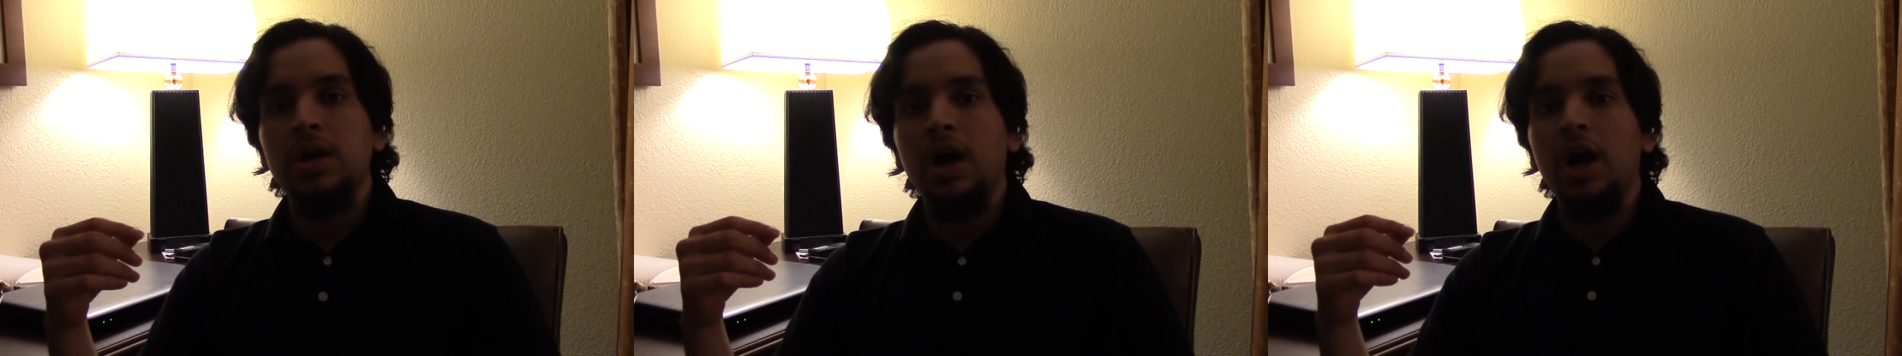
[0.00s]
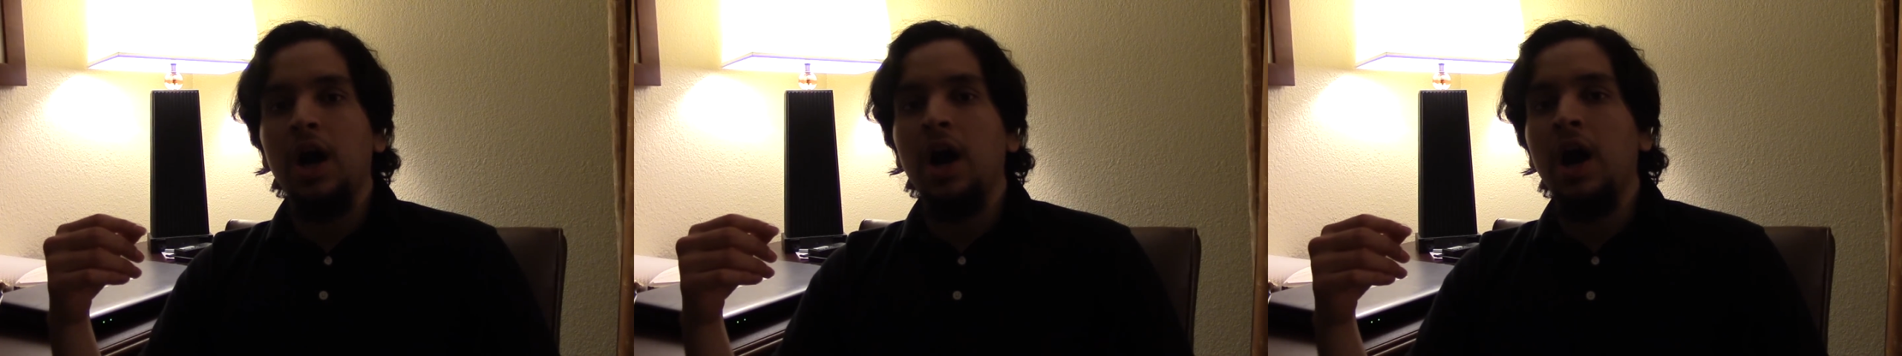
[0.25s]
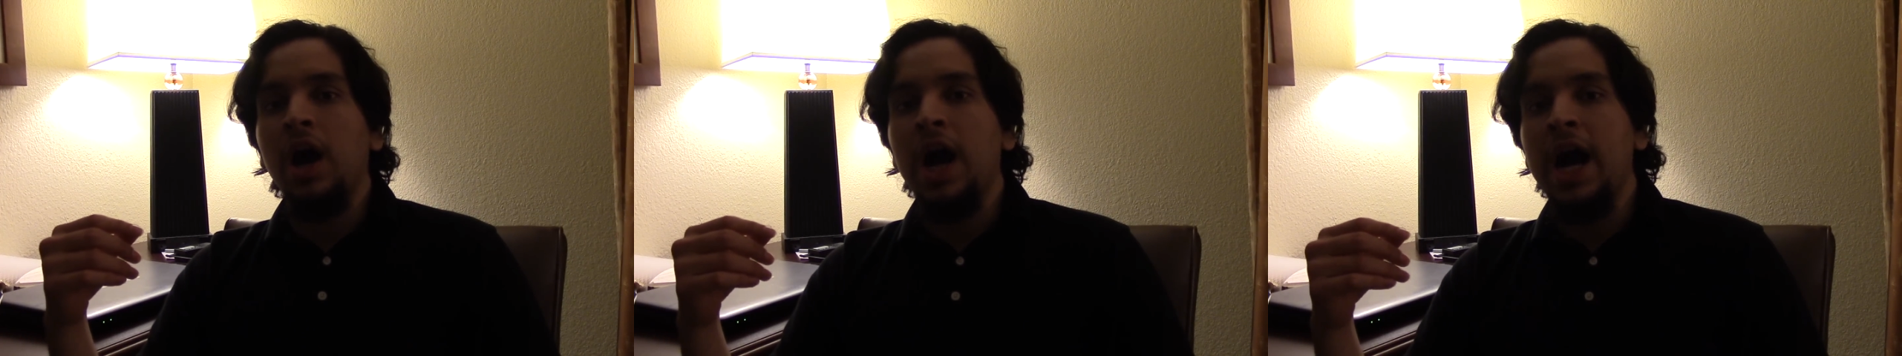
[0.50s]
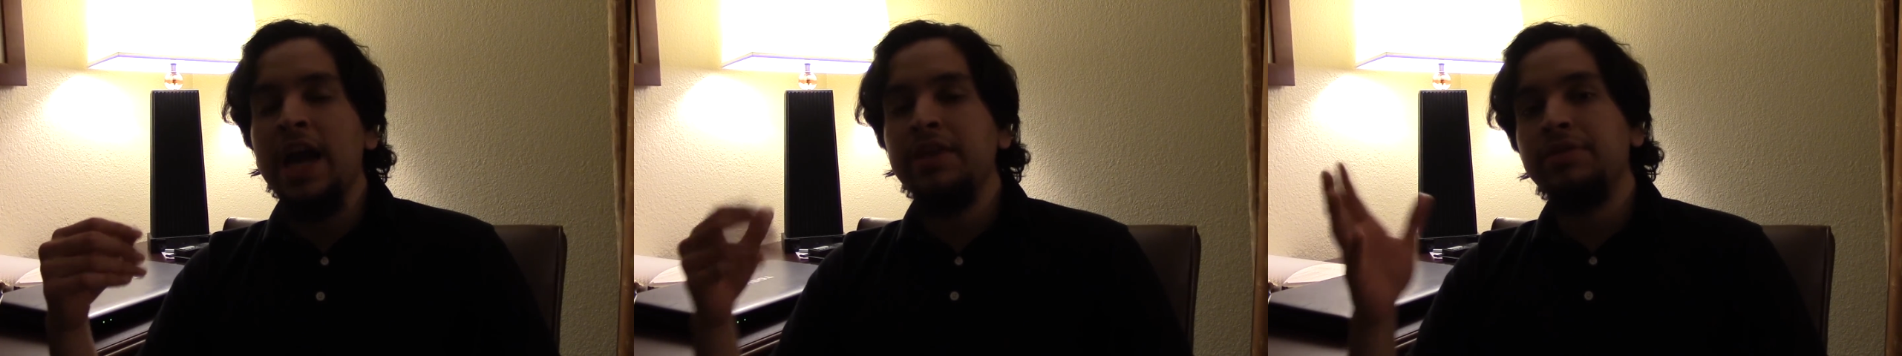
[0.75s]

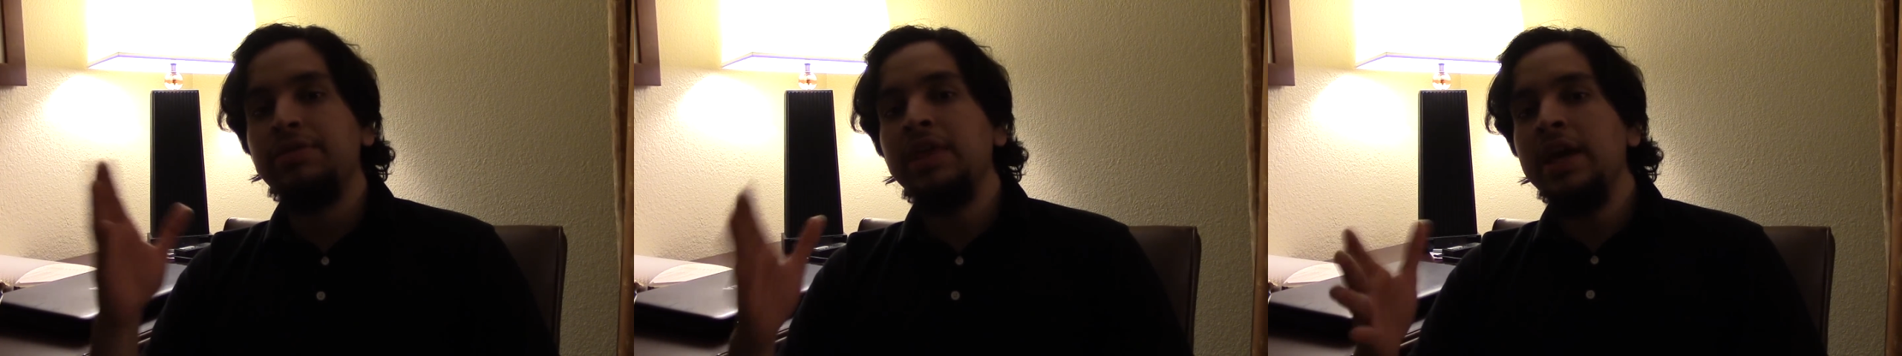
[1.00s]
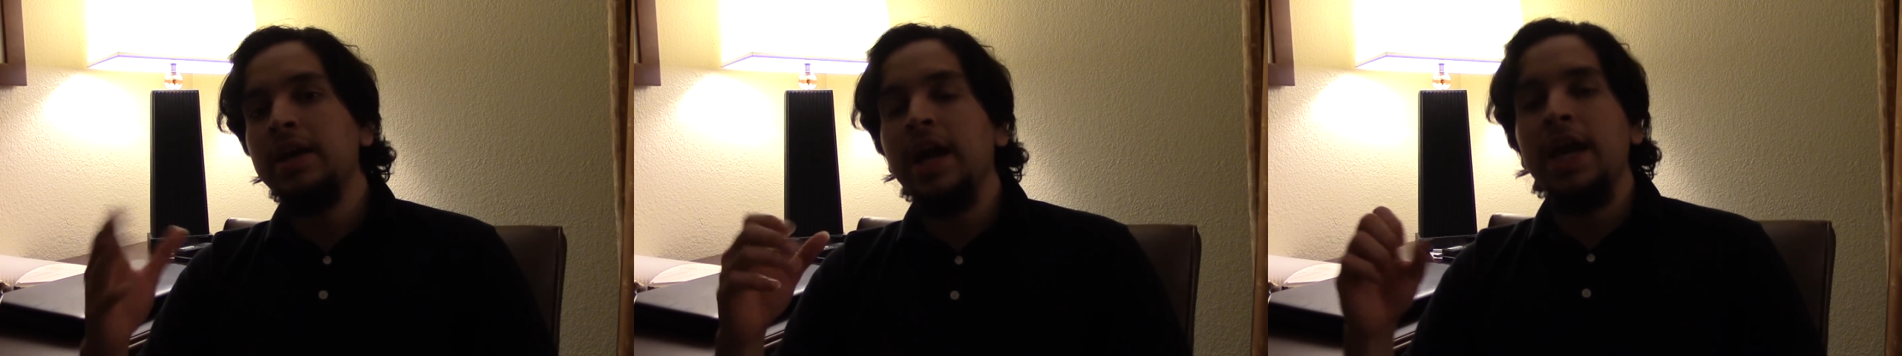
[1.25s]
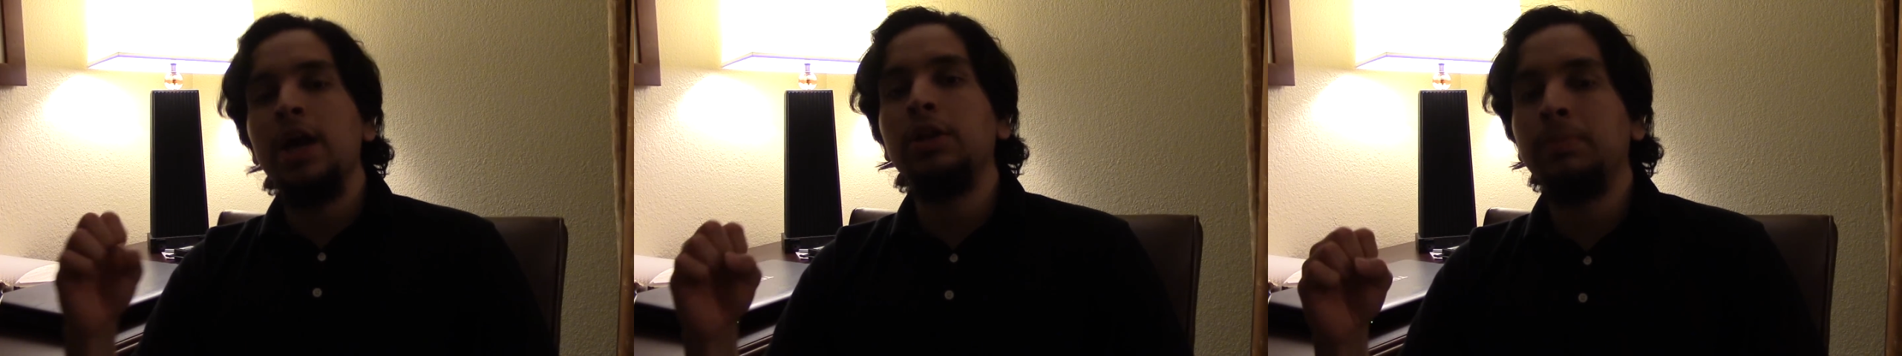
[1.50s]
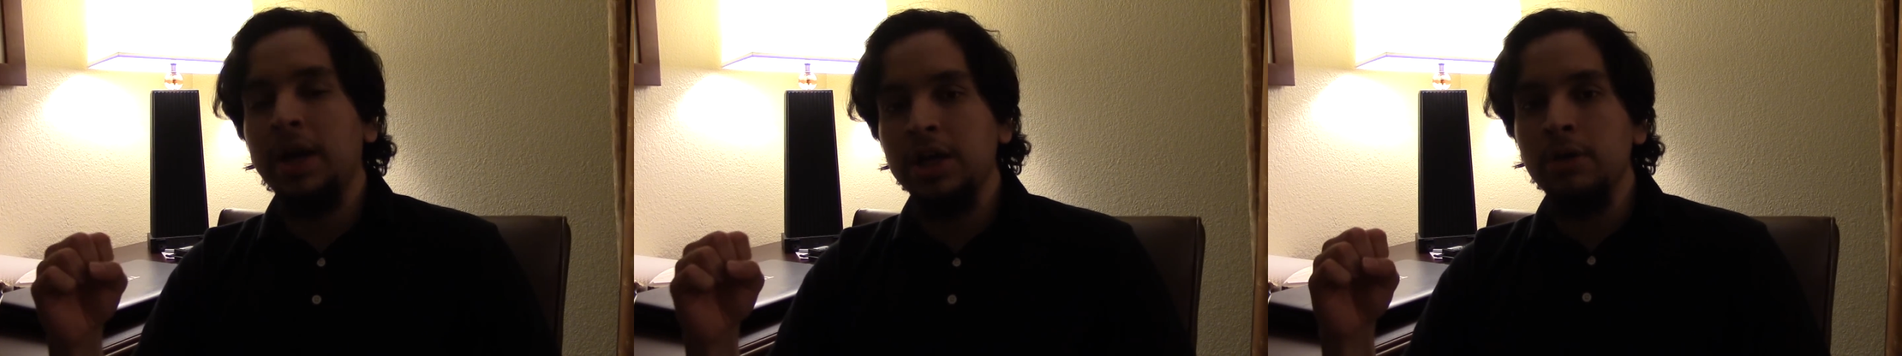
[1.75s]
I think I
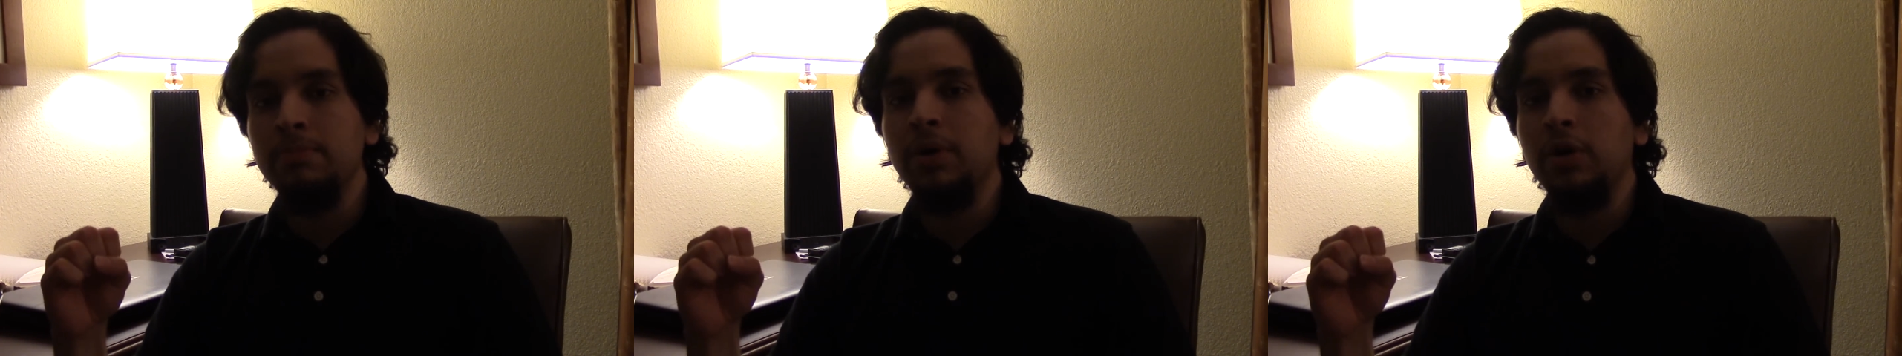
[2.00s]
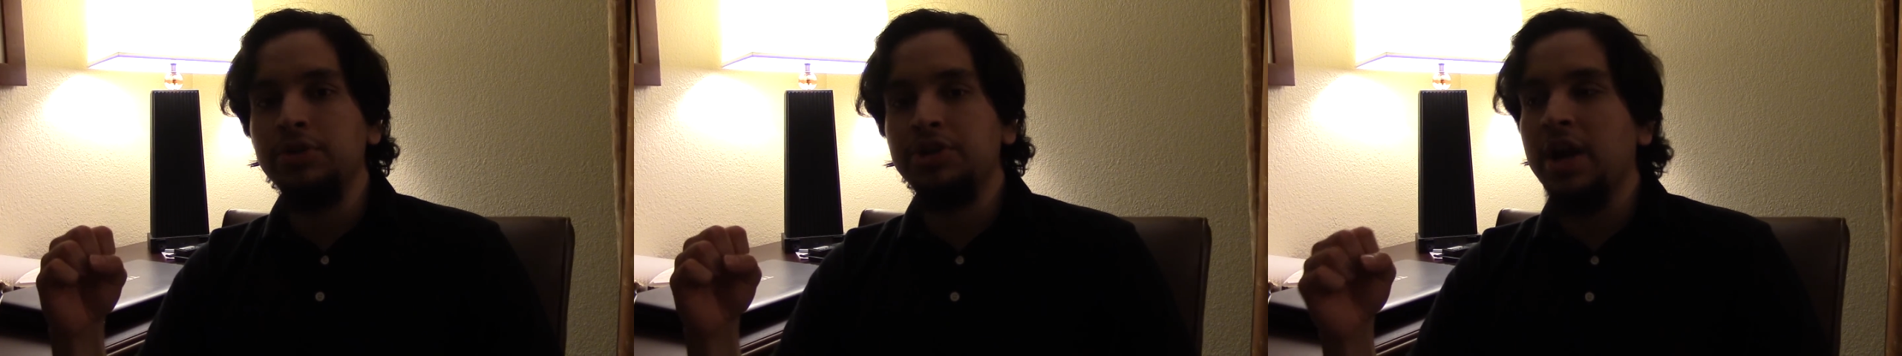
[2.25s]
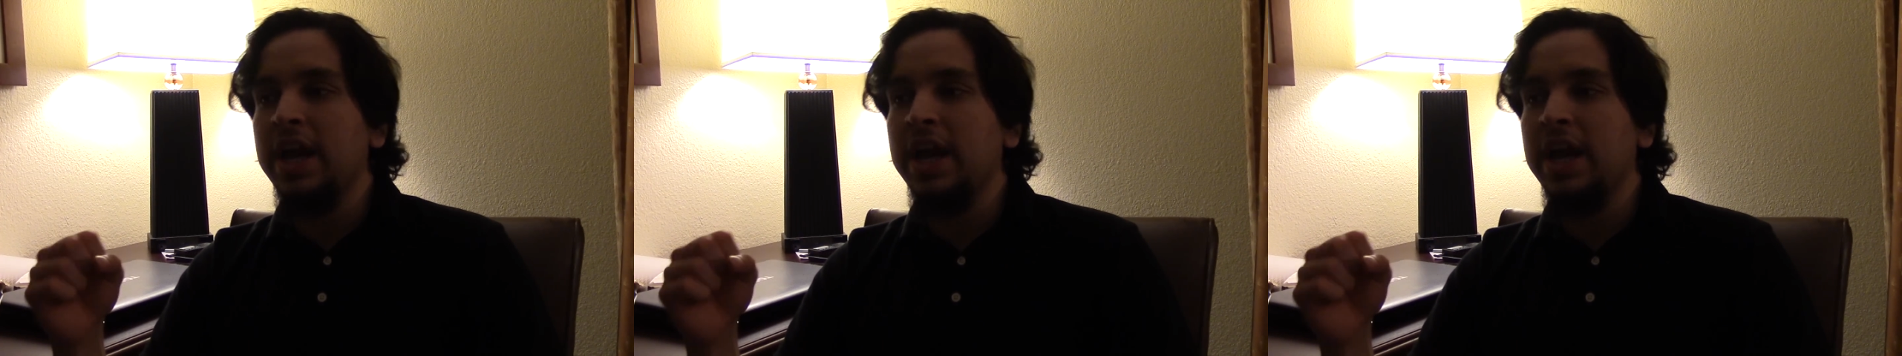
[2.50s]
held my composure.